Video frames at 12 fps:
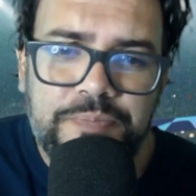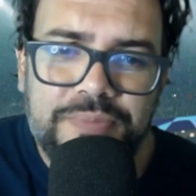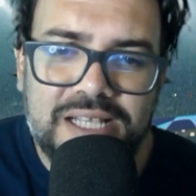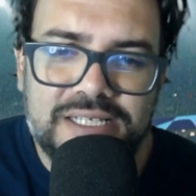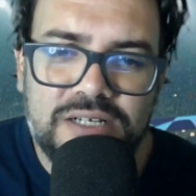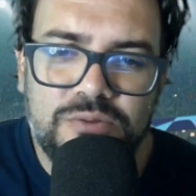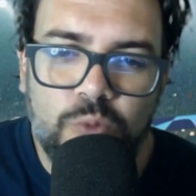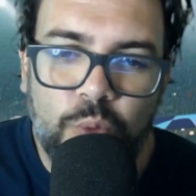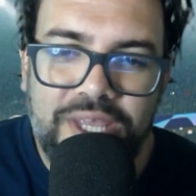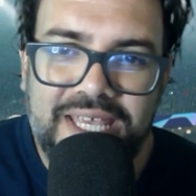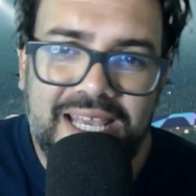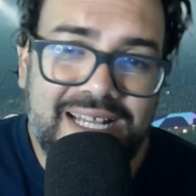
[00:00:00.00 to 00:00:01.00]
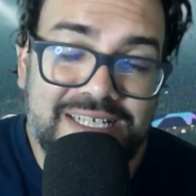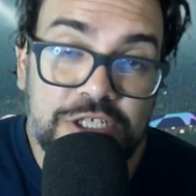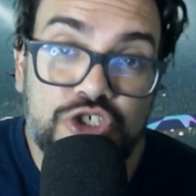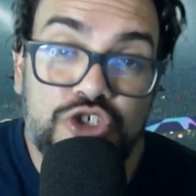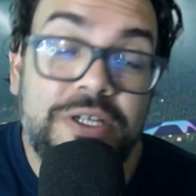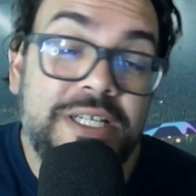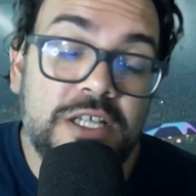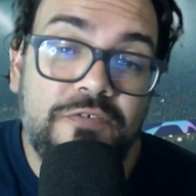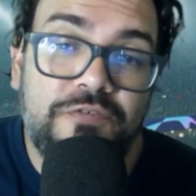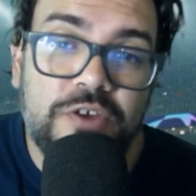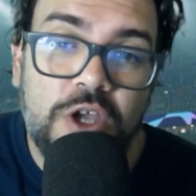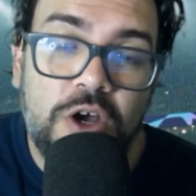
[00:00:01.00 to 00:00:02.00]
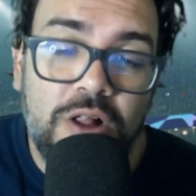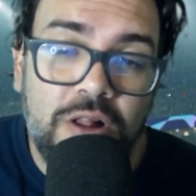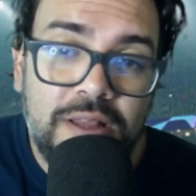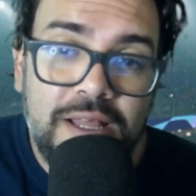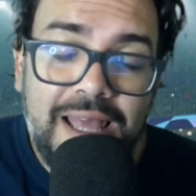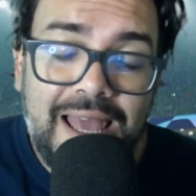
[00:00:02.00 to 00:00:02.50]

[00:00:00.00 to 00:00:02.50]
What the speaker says: It's a little weekend treat for y'all.